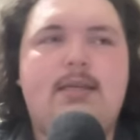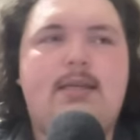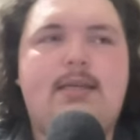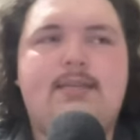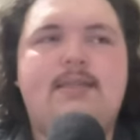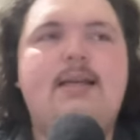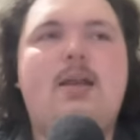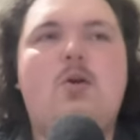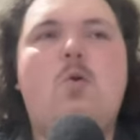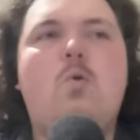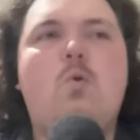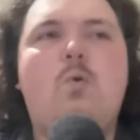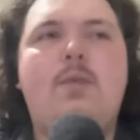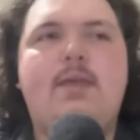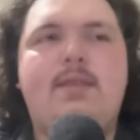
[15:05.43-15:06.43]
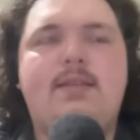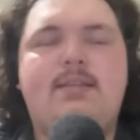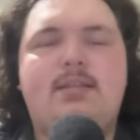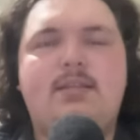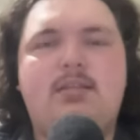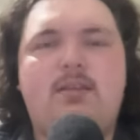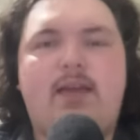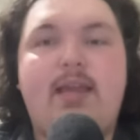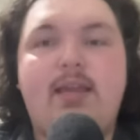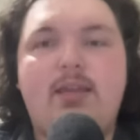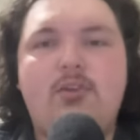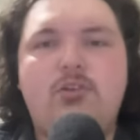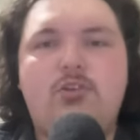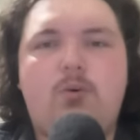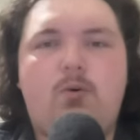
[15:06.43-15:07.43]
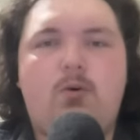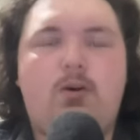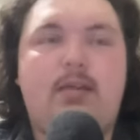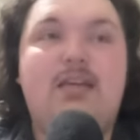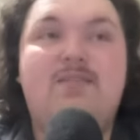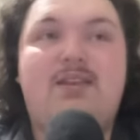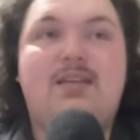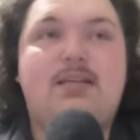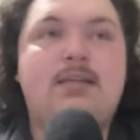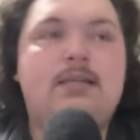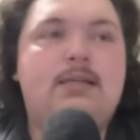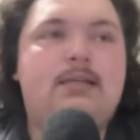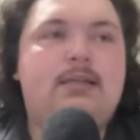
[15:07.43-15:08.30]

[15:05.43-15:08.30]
he's not old in the sense of age or even,